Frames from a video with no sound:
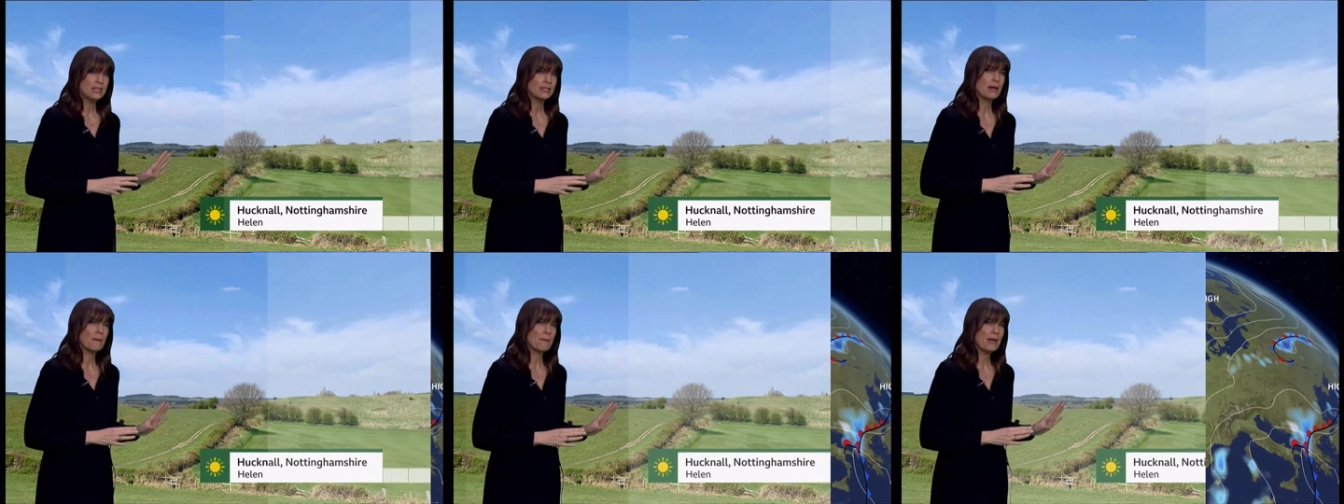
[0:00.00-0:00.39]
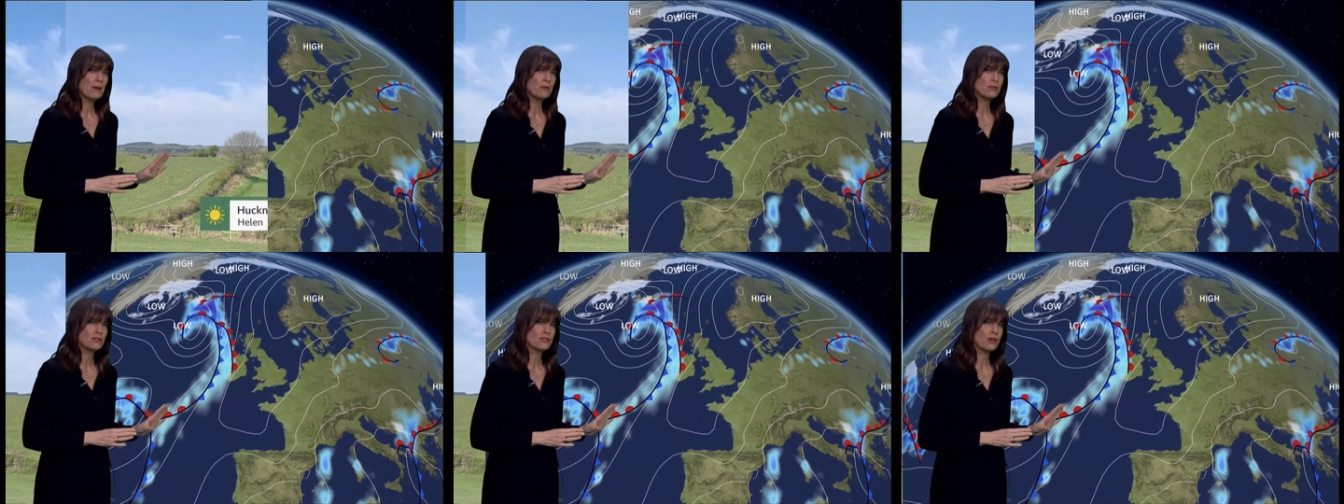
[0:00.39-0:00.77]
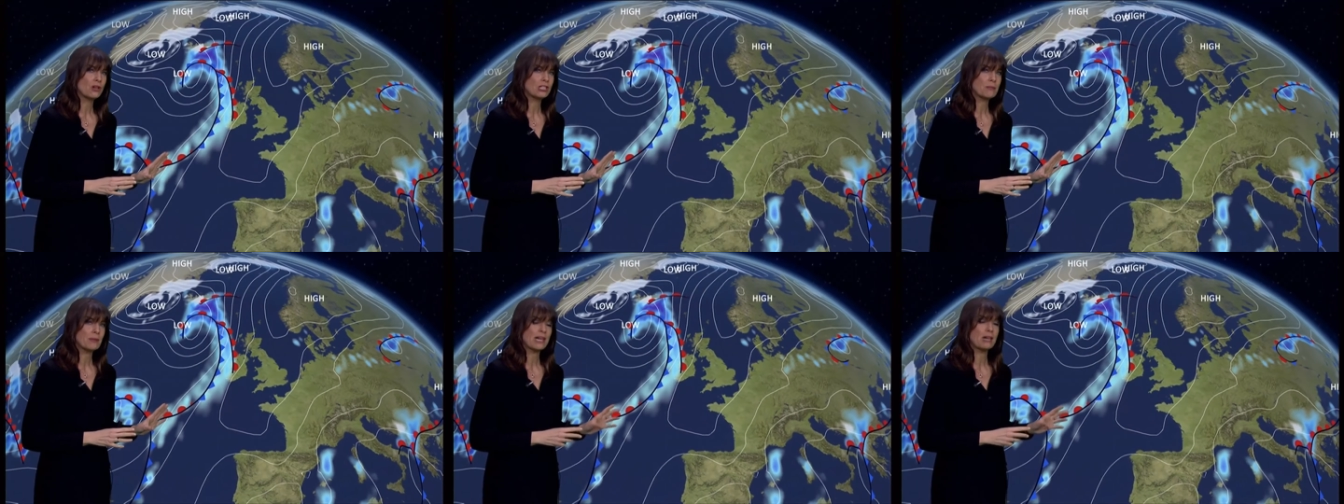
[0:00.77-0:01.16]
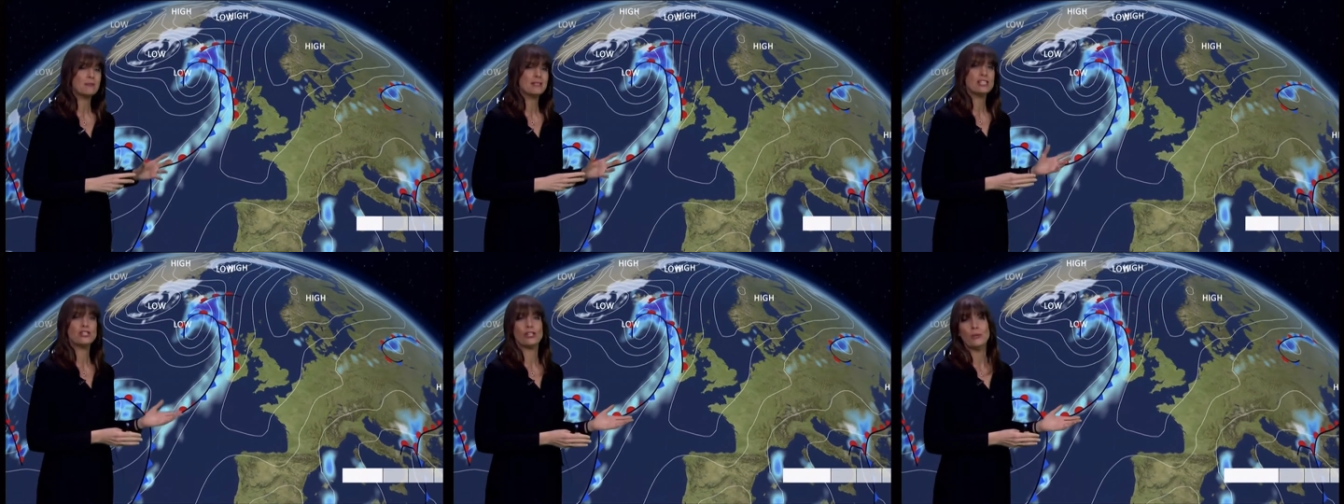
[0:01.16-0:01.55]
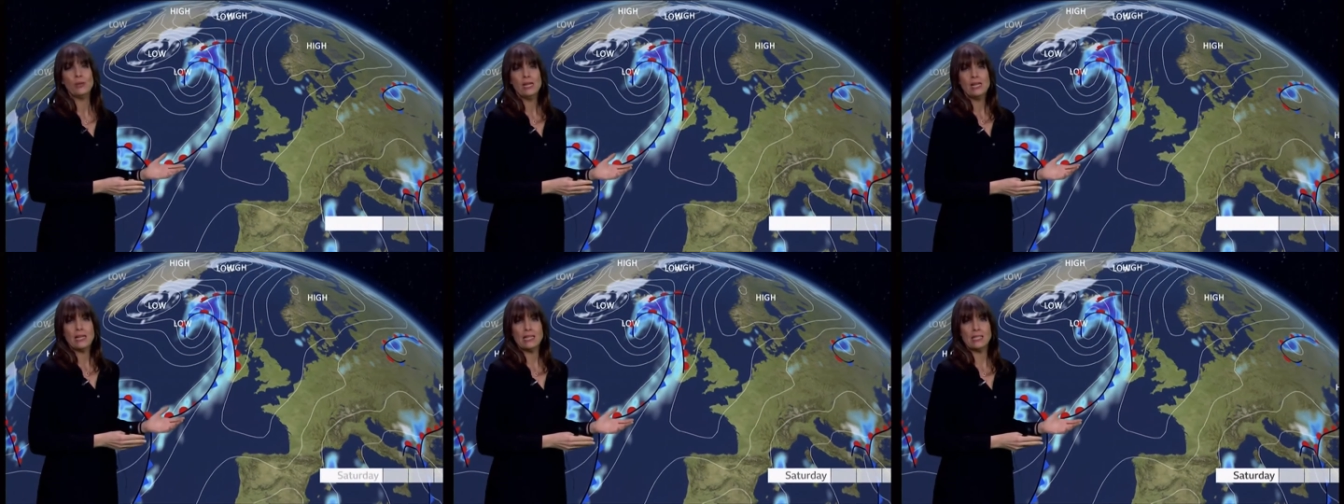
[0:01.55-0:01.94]
That may well start to become an issue
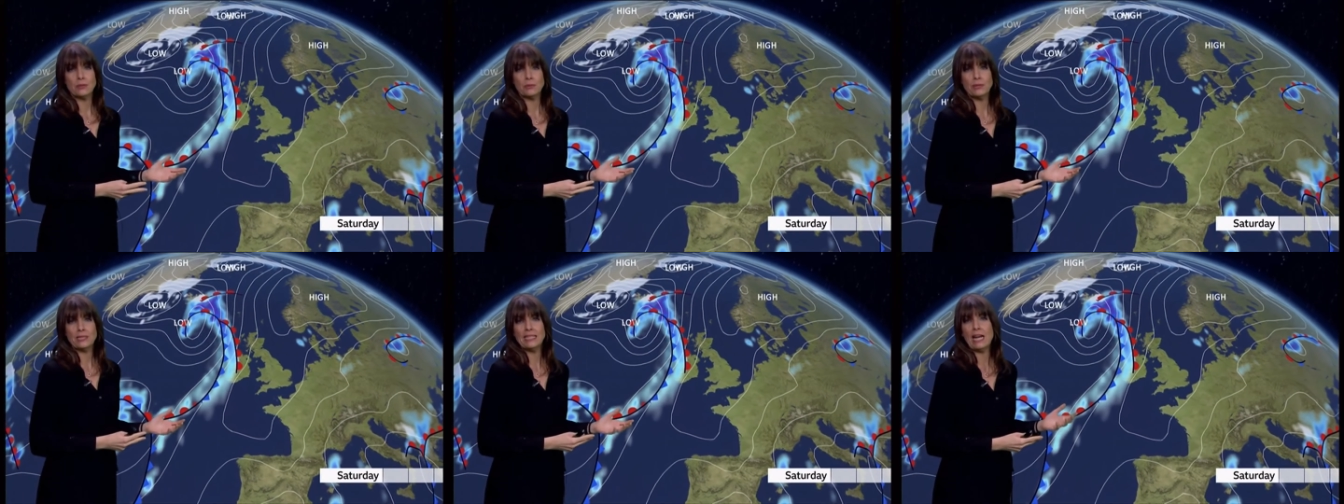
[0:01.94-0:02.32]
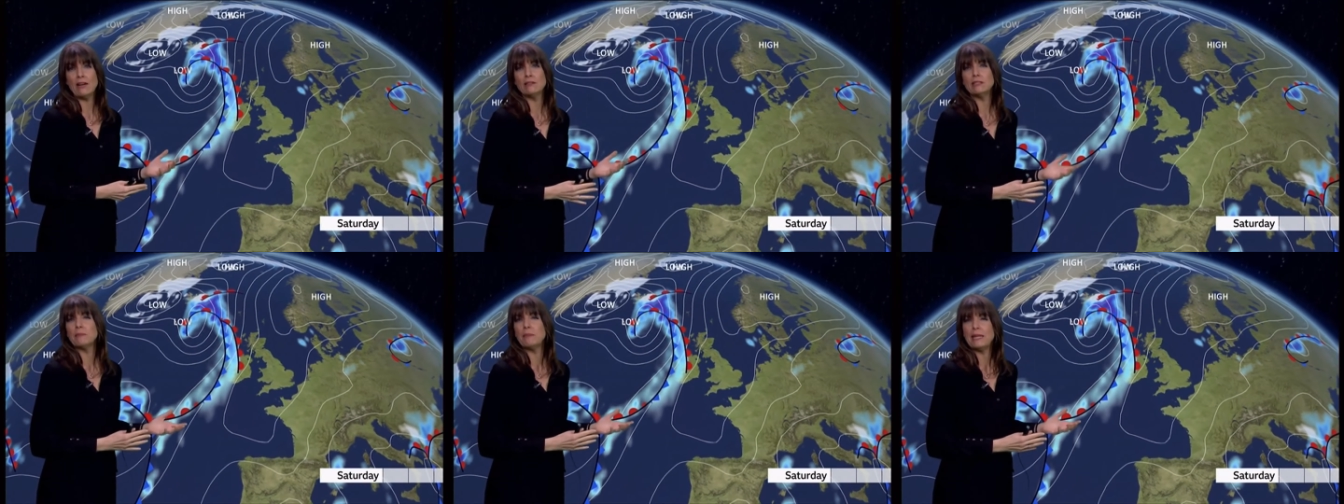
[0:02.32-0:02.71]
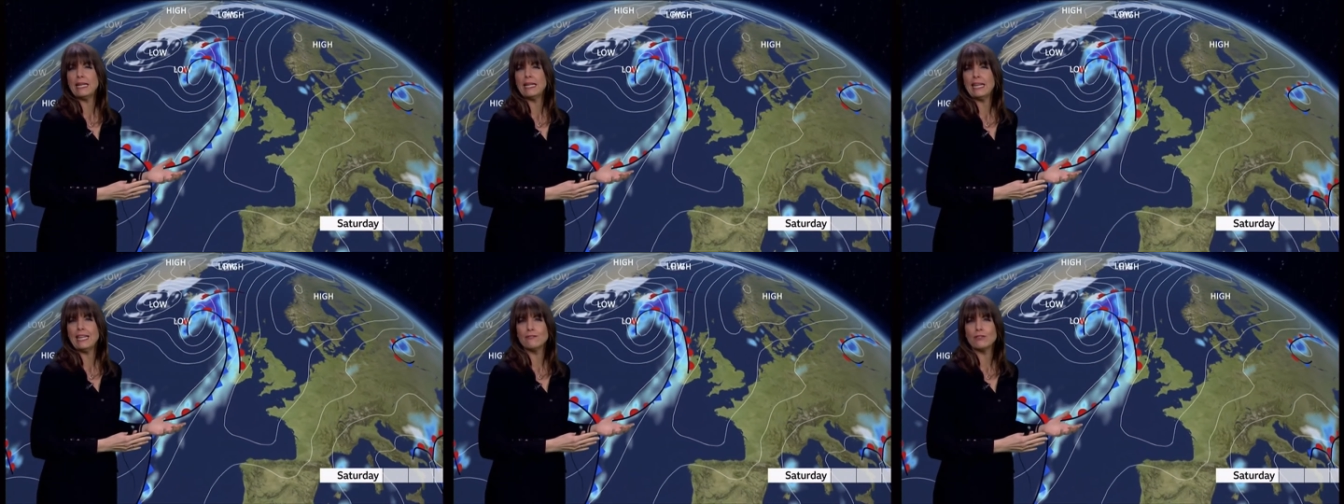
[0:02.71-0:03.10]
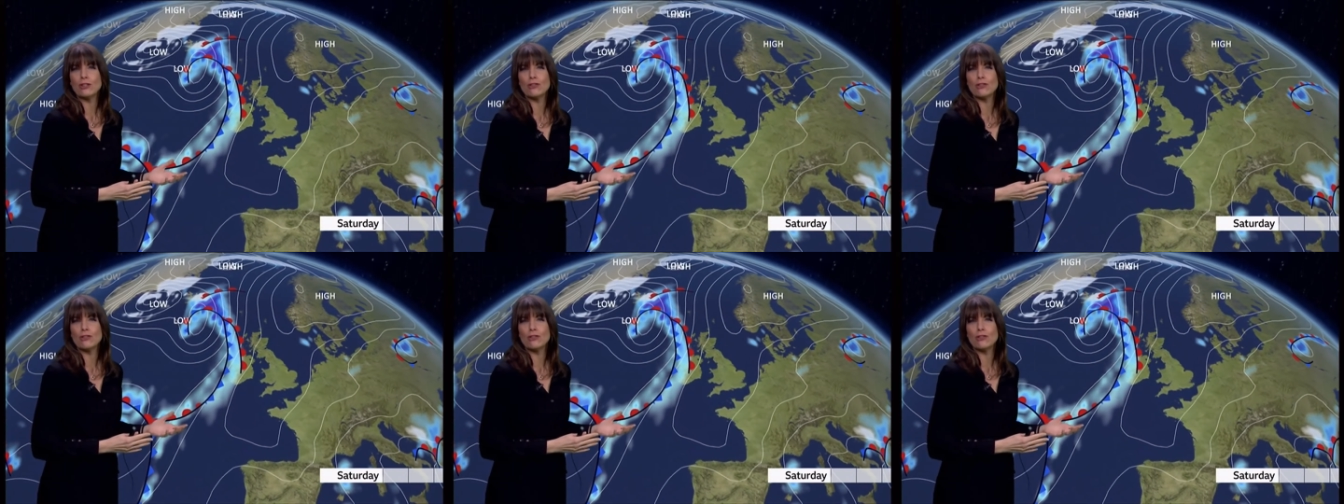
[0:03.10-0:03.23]
as we're now in the beginning of the